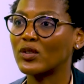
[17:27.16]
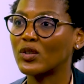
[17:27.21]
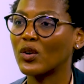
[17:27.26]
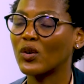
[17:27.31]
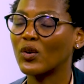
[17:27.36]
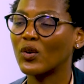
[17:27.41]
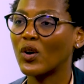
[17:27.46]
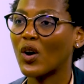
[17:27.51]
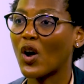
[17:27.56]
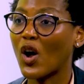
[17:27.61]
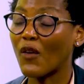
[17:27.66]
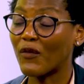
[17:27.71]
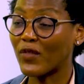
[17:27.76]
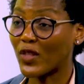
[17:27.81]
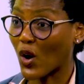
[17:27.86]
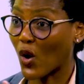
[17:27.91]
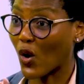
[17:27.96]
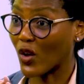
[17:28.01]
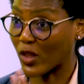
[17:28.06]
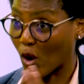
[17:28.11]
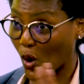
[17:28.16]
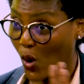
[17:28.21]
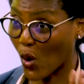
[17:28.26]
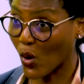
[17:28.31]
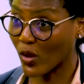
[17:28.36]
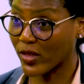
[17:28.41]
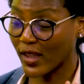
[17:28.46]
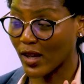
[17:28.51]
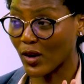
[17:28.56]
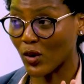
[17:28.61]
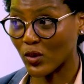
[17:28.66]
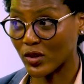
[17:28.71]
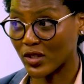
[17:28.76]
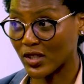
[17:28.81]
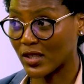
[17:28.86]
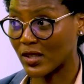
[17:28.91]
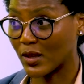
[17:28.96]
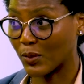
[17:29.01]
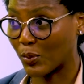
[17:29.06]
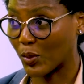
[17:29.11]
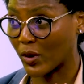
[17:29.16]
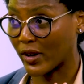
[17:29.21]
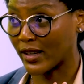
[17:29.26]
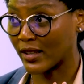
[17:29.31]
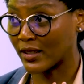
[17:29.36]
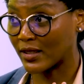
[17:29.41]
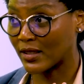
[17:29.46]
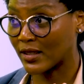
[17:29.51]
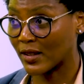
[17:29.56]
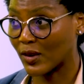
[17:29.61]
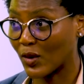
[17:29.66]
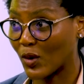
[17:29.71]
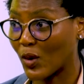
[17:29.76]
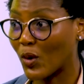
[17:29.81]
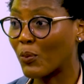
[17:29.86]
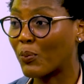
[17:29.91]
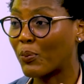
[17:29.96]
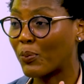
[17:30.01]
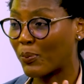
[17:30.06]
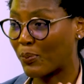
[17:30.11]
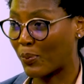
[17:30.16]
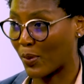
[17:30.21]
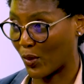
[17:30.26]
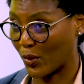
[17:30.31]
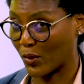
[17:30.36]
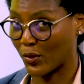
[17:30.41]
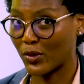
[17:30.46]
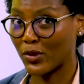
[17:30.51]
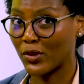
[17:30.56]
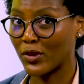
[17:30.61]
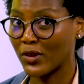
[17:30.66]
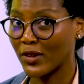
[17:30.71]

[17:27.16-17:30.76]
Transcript: So of the whole thing or just the boys or both?